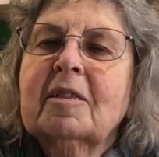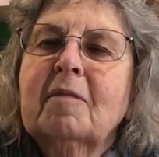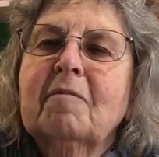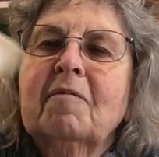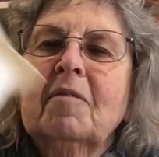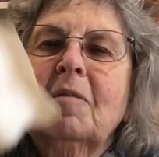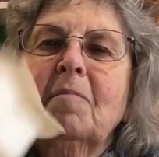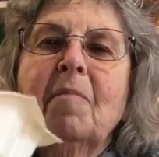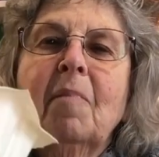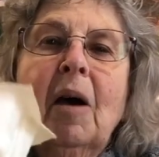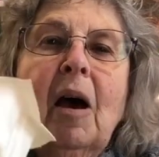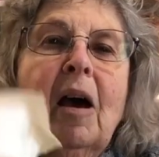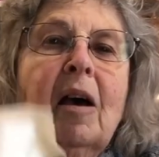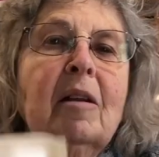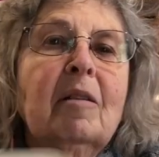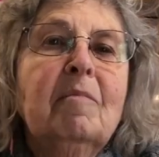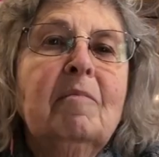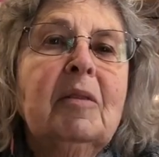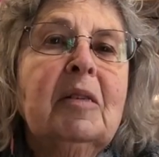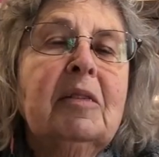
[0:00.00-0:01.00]
If the
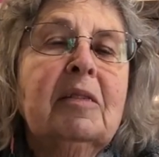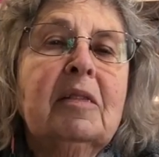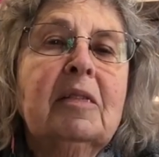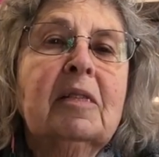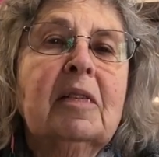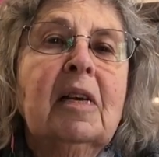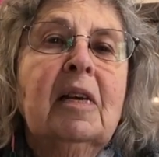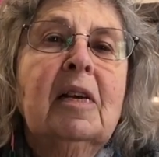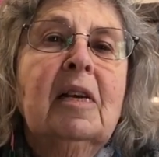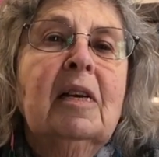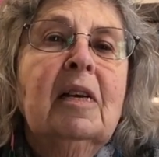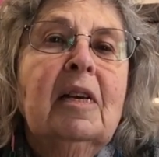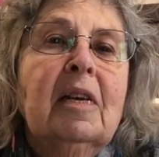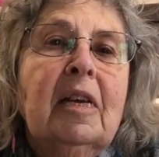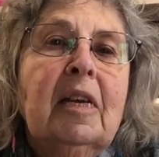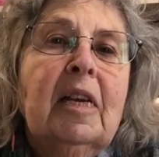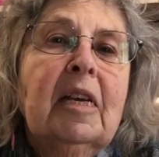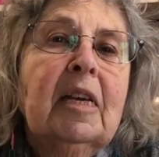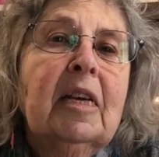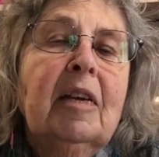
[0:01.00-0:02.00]
bottom is
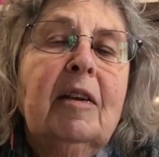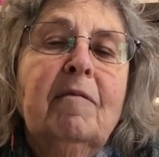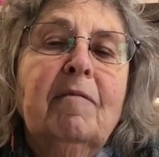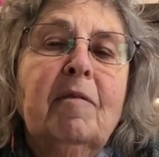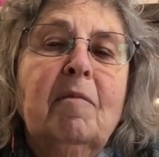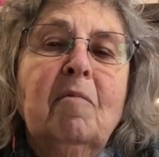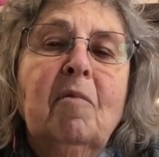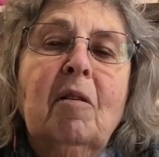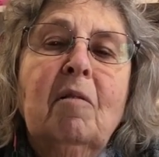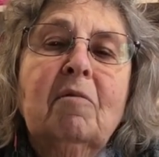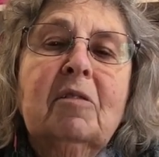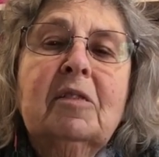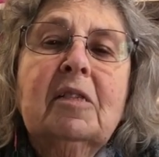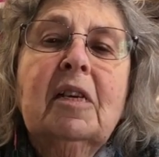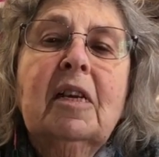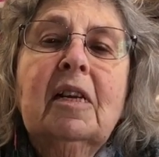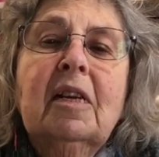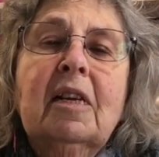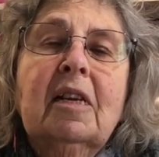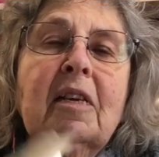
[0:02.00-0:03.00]
icky from what was
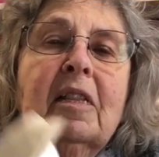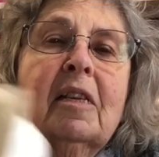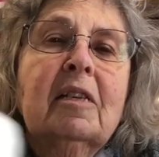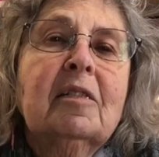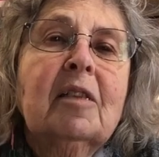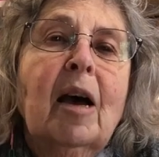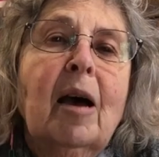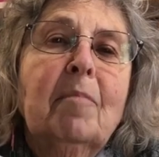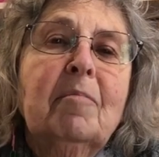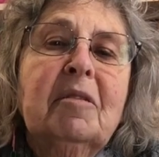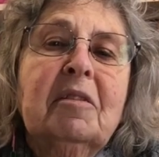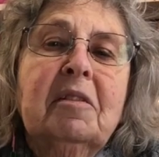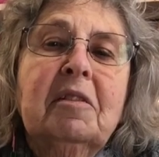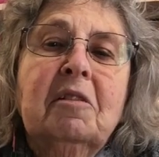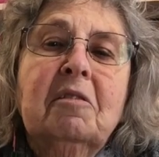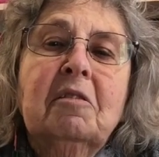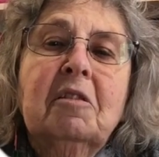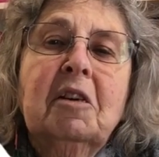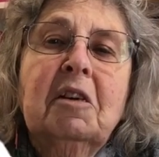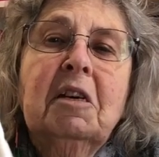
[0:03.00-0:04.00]
in it and the top is
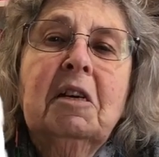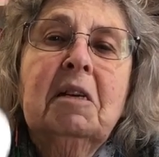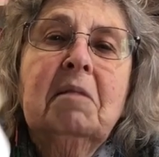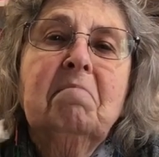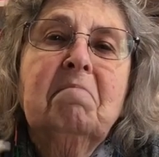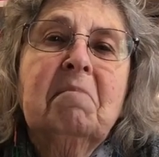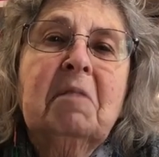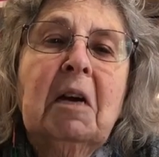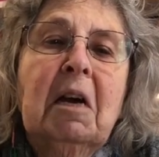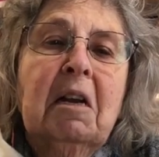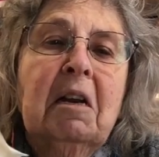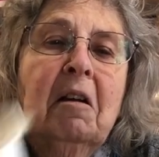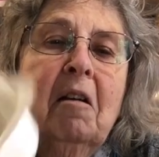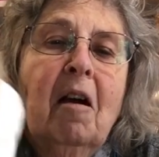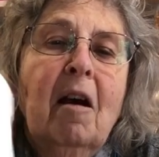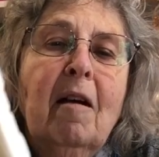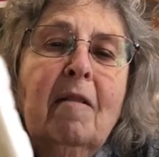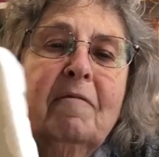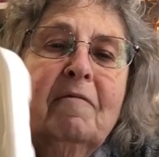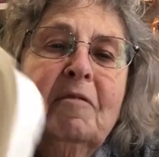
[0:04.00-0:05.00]
still good, cut it off.